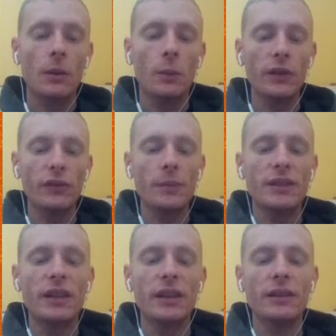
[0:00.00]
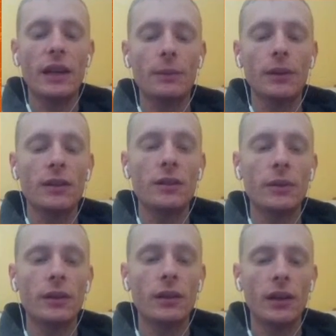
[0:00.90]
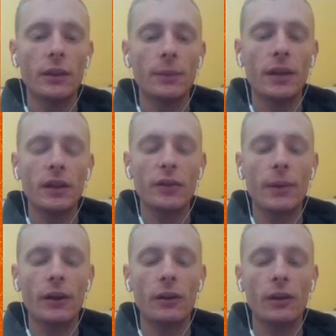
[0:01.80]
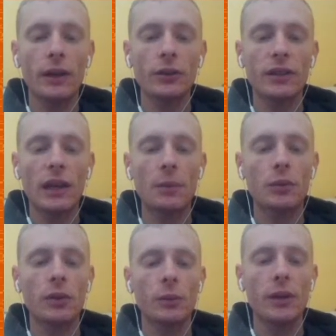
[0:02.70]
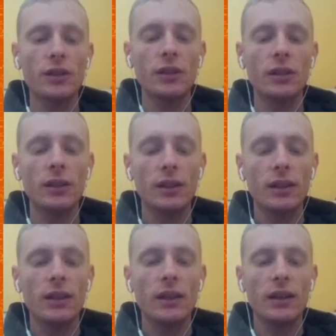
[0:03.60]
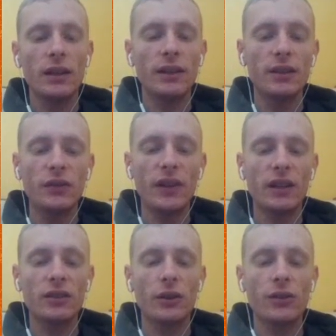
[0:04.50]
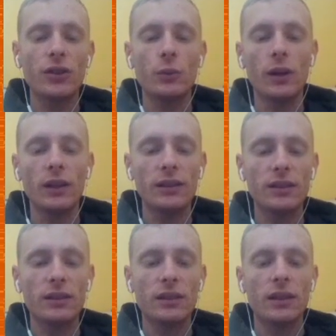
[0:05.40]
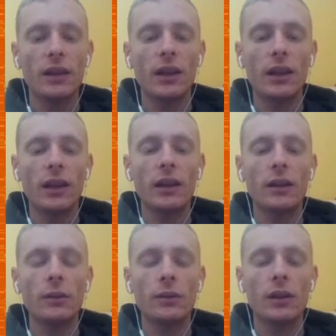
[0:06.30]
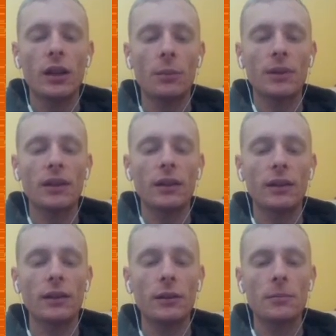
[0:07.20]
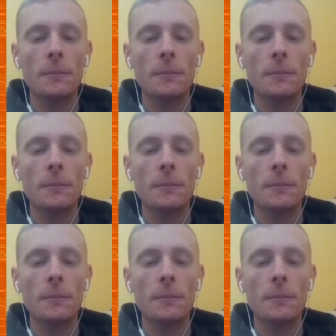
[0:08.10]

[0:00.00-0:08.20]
One of them is taking damage. You, at the beginning of the battle, I took damage with Luigi. Uh, this advanced RNG once and helped get lucky hit.